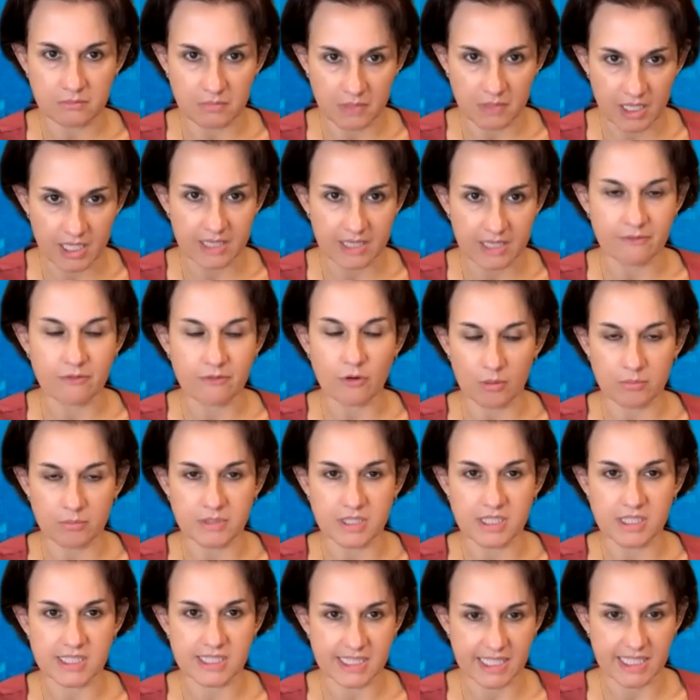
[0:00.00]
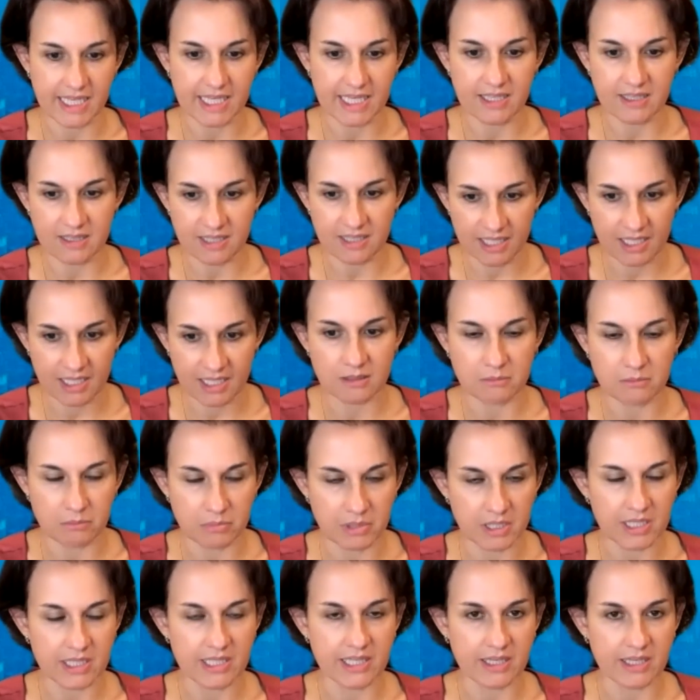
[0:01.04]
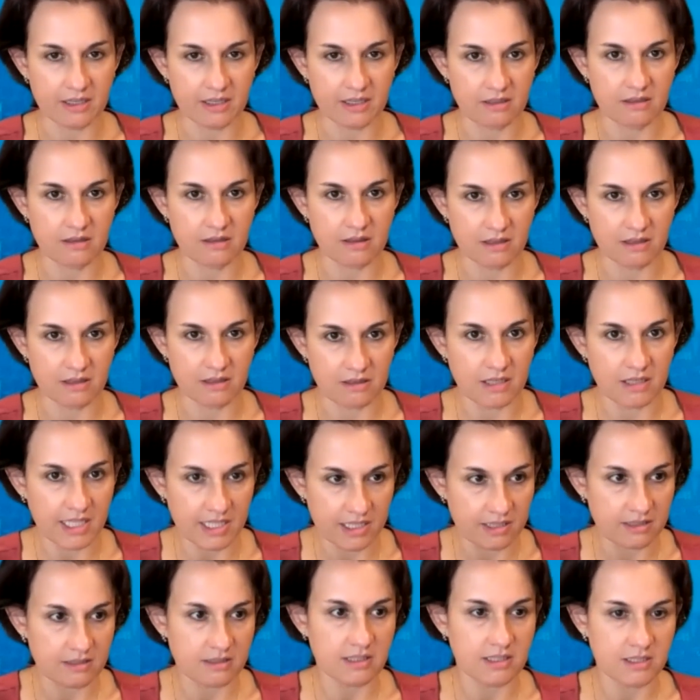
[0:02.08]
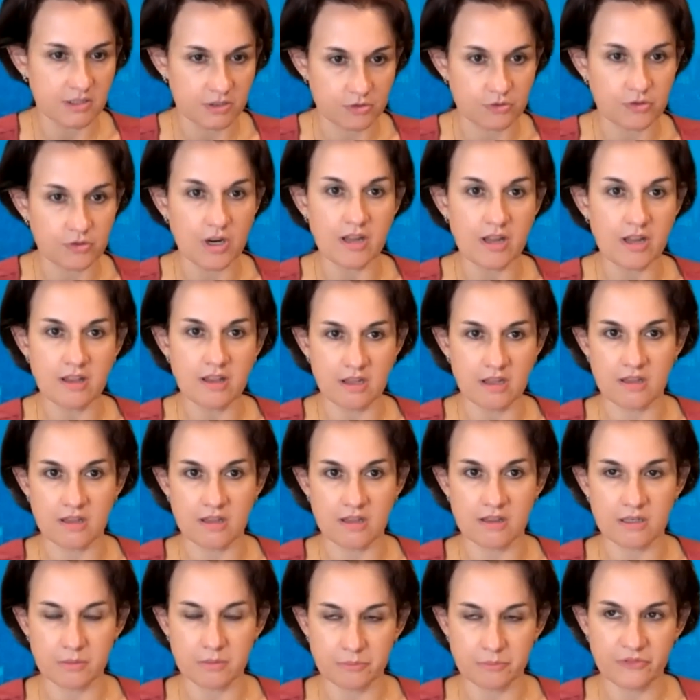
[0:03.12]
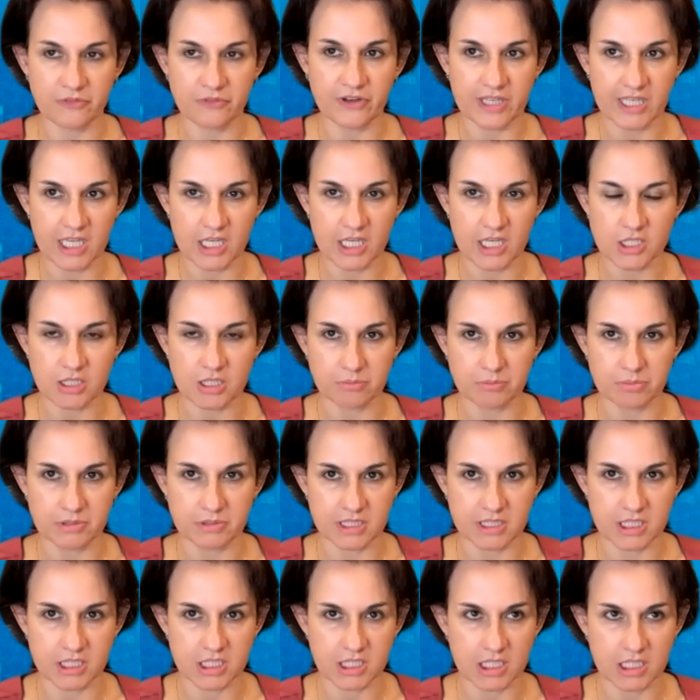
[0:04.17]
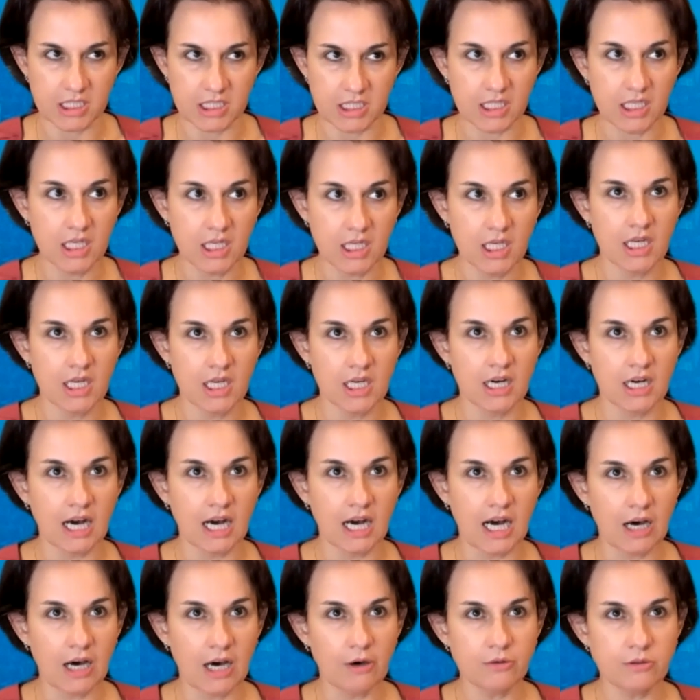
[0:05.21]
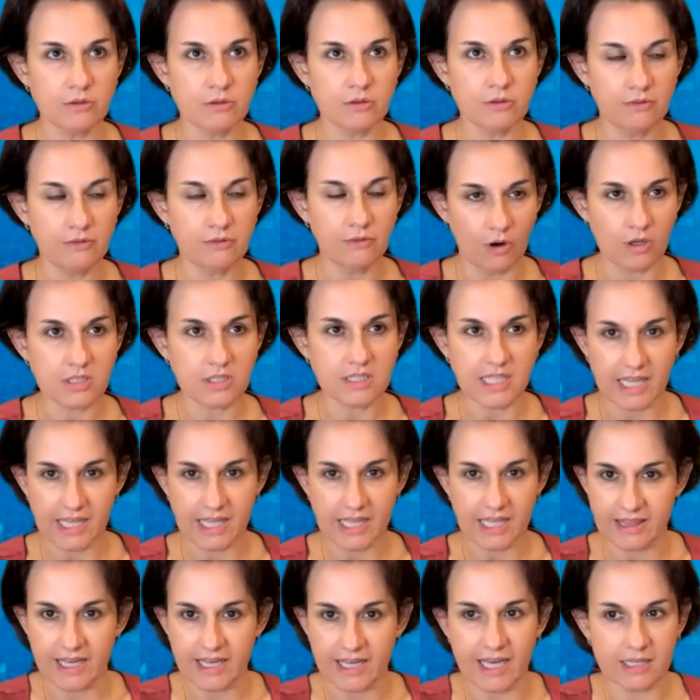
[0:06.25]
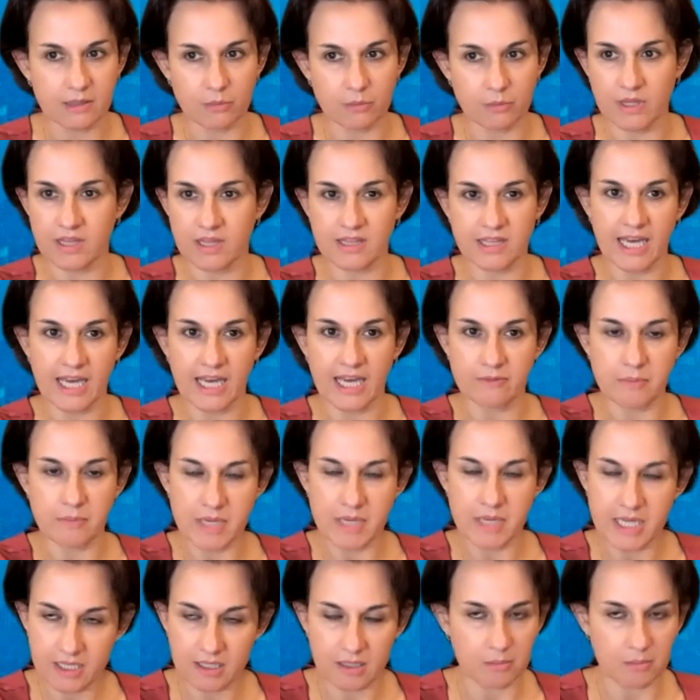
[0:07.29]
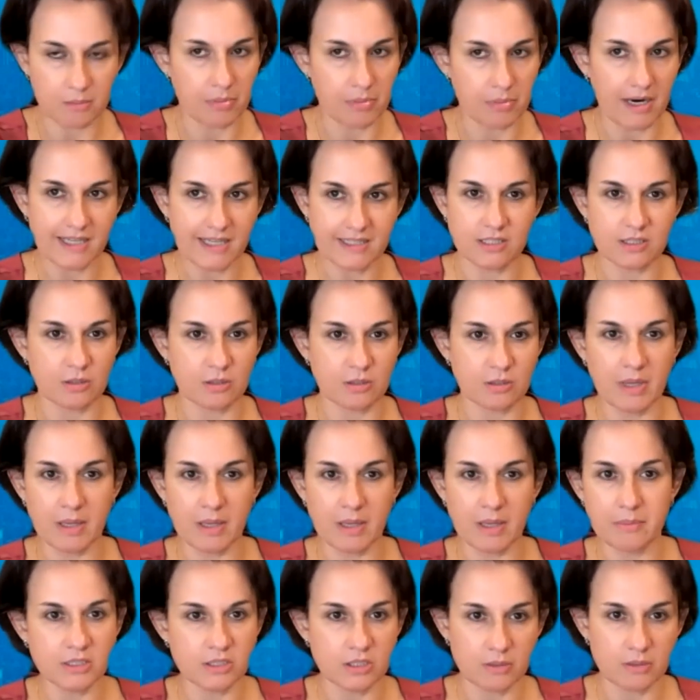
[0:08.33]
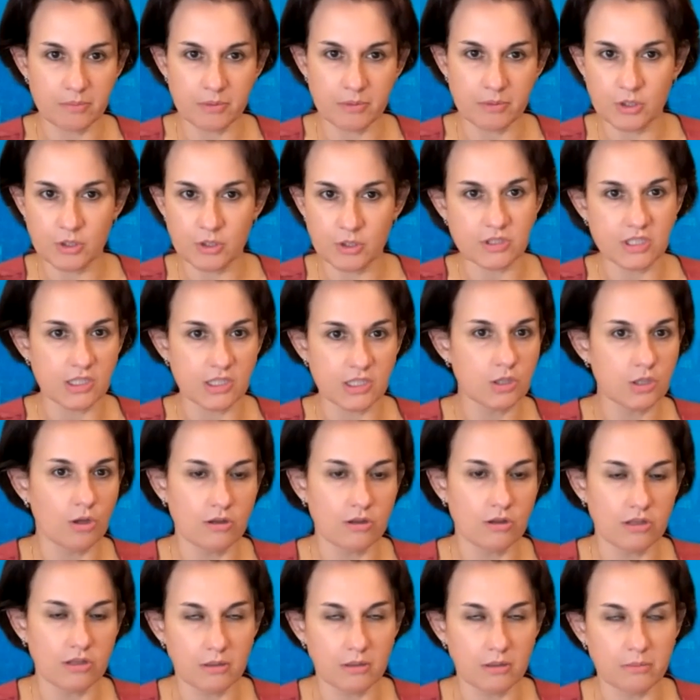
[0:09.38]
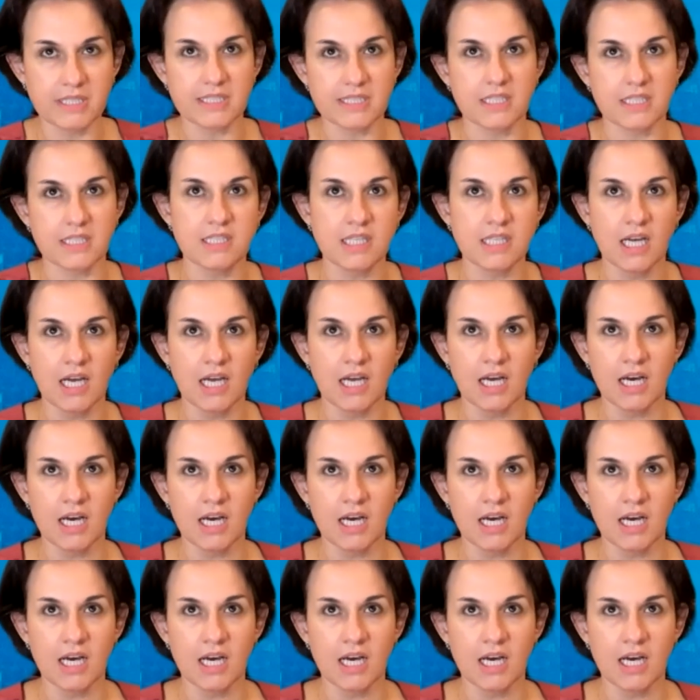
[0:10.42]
money from the sale and building and strengthening their financial position. How do folks like that, whether they have medical practice or maybe entrepreneurs that sold their business,